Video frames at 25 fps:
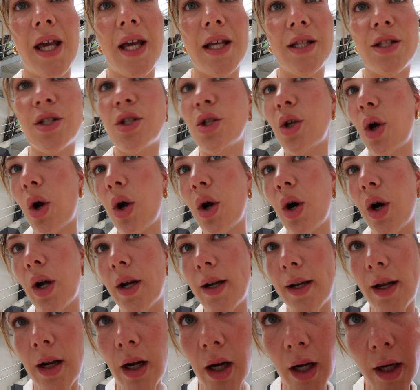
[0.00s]
It's so hot
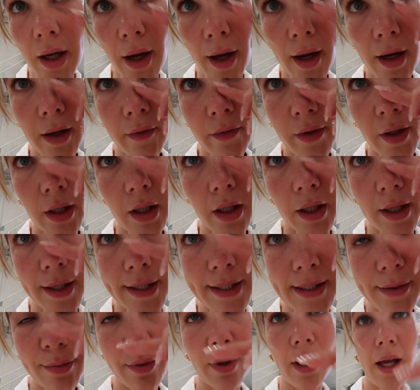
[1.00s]
in here, I can't even
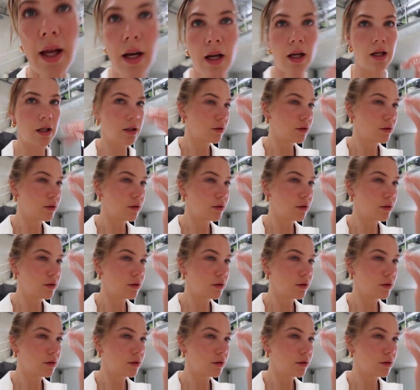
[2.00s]
explain